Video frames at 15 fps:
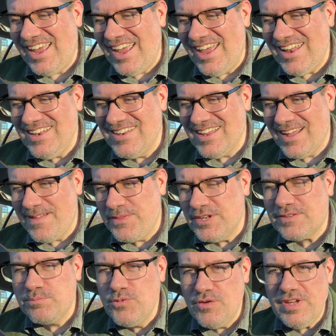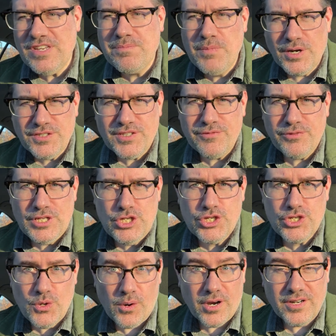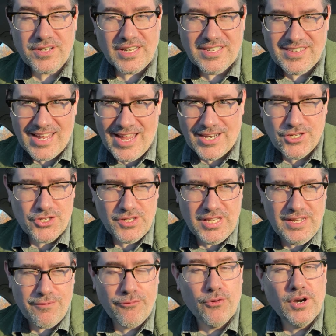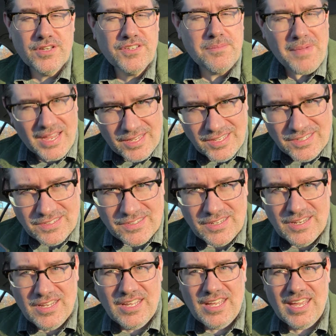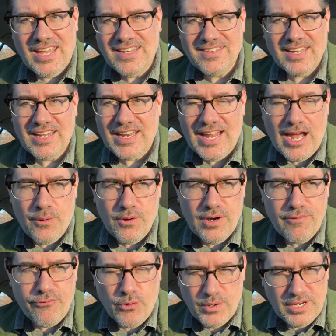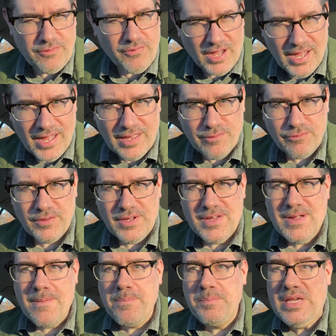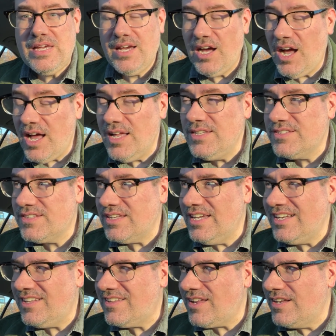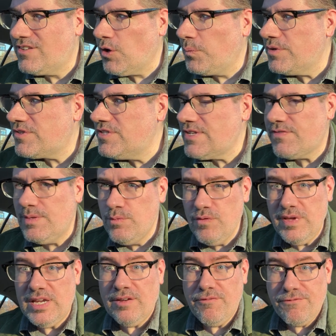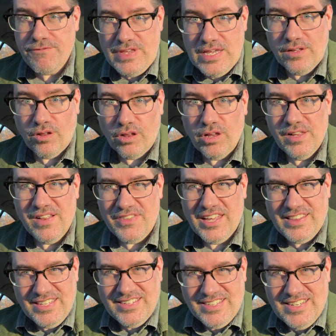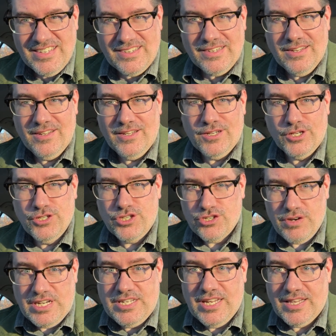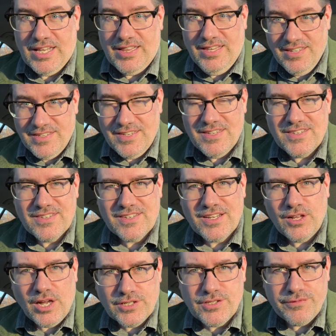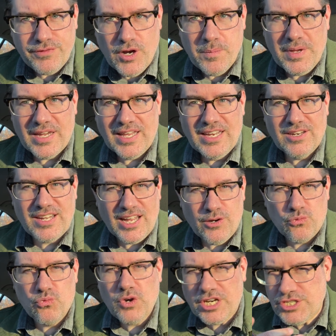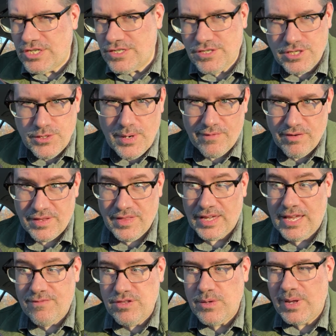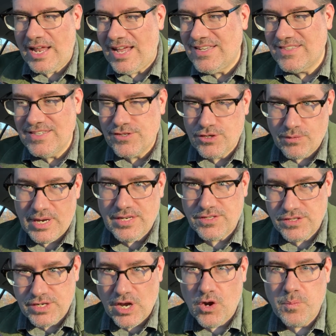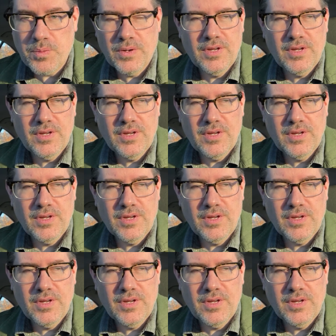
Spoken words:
And this movie is mercifully short. It's actually, for a Zemeckis, it's like an hour and 45, because it's almost as if the movie can feel that this is constricting, that this is claustrophobic, and it kind of rushes through everything, even though it has this great scope.